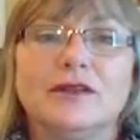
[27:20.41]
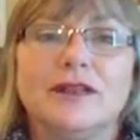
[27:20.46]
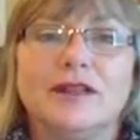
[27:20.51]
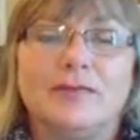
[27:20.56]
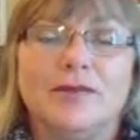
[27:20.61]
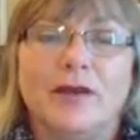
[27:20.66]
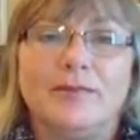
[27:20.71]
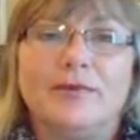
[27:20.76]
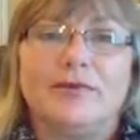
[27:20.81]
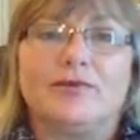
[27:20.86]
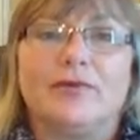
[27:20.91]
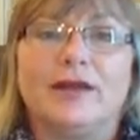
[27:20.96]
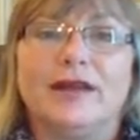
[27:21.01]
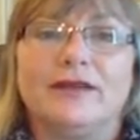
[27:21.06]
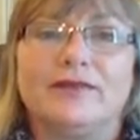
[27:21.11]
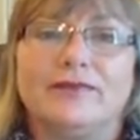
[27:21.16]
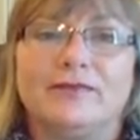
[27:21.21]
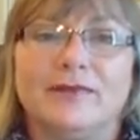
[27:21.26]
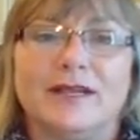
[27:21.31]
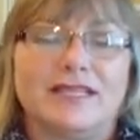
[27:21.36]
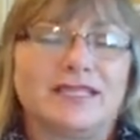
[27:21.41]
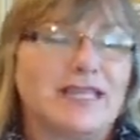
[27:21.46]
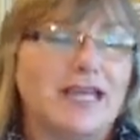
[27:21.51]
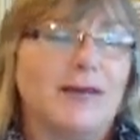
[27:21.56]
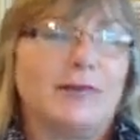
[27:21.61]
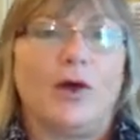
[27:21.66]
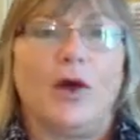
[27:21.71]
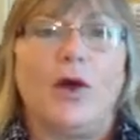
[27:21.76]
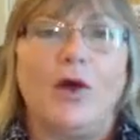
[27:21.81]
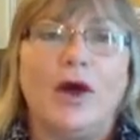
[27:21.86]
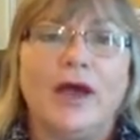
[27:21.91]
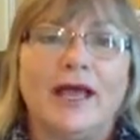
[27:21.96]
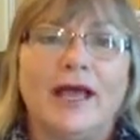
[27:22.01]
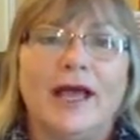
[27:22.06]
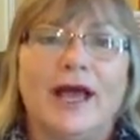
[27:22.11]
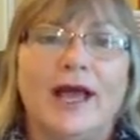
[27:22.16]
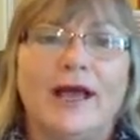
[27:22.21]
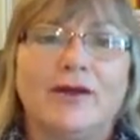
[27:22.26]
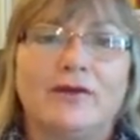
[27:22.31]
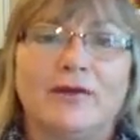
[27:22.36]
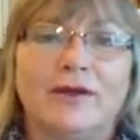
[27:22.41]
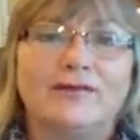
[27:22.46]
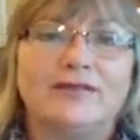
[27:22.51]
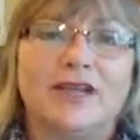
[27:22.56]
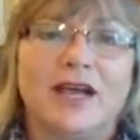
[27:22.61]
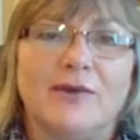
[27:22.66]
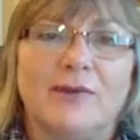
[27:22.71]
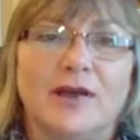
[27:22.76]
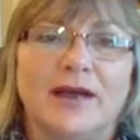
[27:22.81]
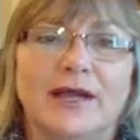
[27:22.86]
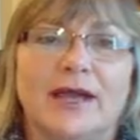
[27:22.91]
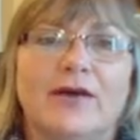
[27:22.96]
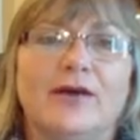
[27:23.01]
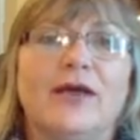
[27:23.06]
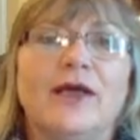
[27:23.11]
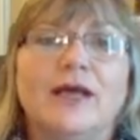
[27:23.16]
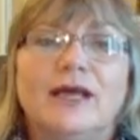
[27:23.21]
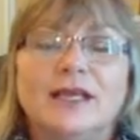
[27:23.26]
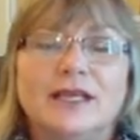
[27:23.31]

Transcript: They might be running from the next table. Oh, I don't have time right now.